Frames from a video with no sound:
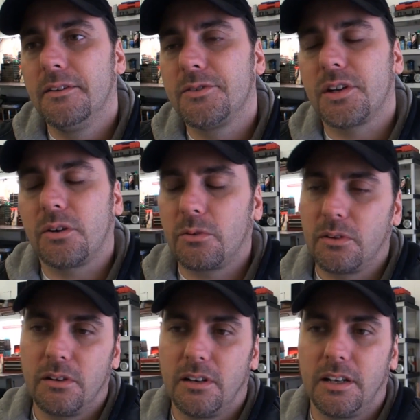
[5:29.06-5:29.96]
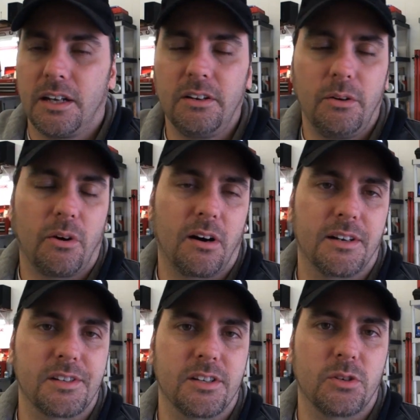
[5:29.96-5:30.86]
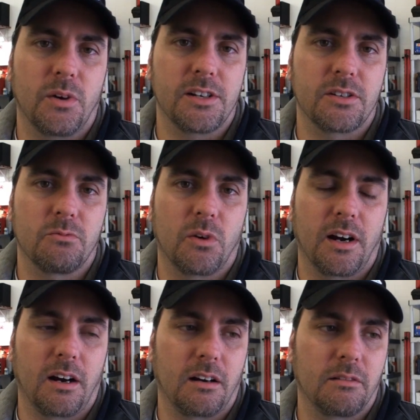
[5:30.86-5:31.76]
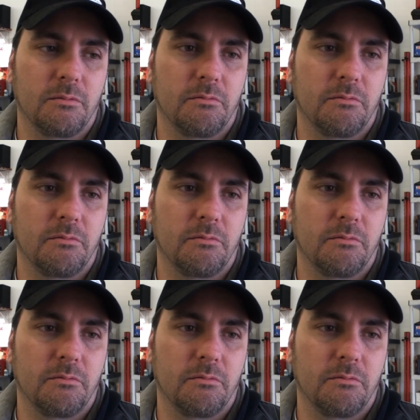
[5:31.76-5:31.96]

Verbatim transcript: So here you are in a situation where